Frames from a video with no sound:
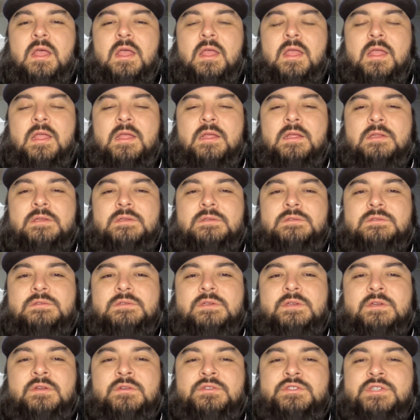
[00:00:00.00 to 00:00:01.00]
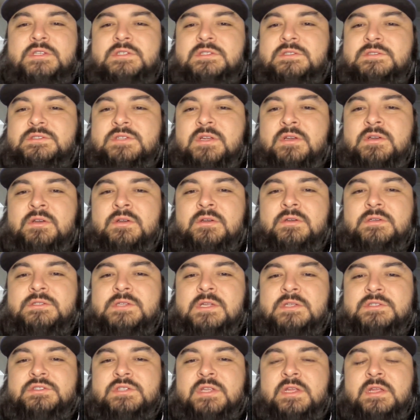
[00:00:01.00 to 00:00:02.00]
And, Justin Turner
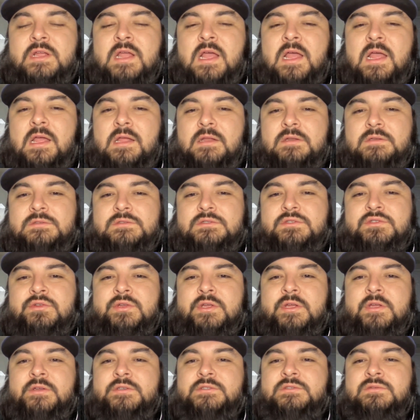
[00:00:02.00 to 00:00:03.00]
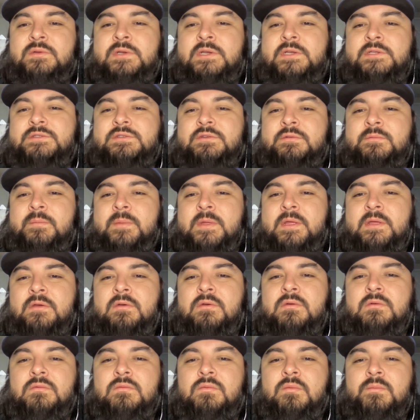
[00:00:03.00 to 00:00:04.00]
essentially got 2 years, 22
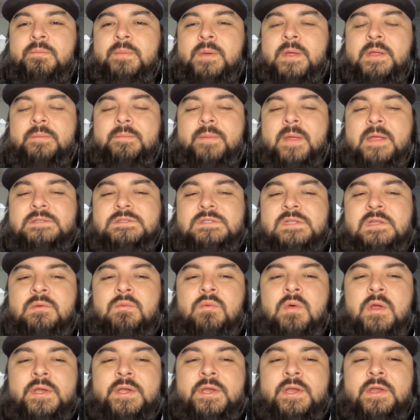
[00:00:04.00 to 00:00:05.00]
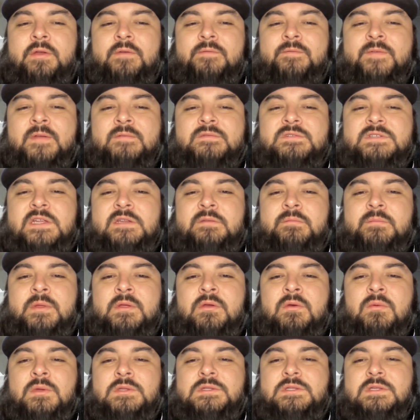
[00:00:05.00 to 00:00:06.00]
mil, but basically 1 year, 15
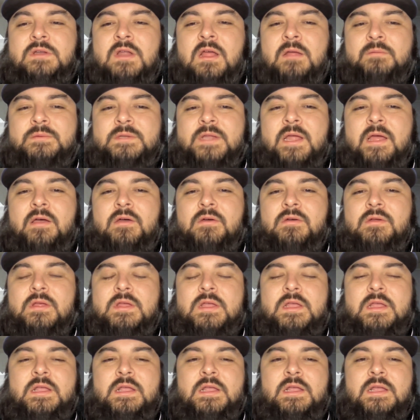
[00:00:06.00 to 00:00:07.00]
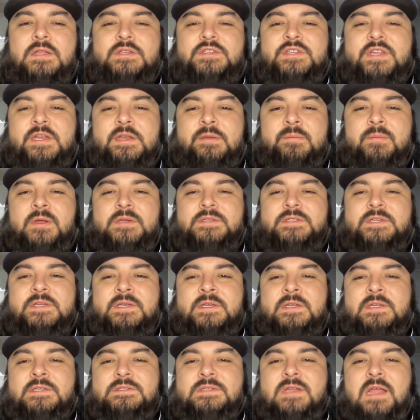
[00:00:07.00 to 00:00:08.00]
mil with an opt-out. JD
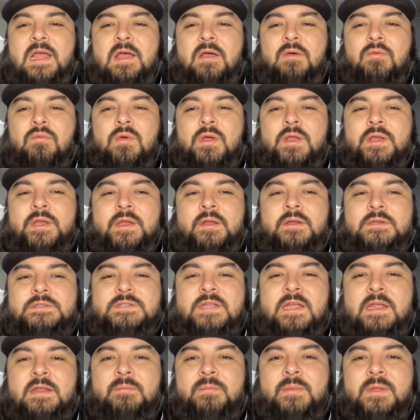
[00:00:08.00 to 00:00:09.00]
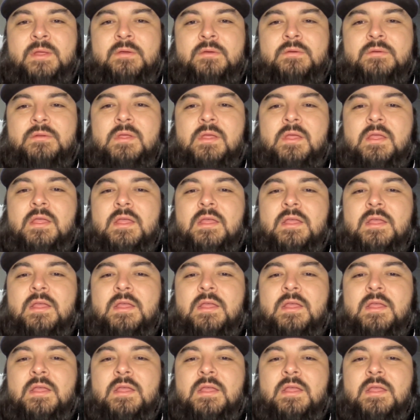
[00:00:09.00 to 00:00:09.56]
Martinez got 1 year, 10 mil.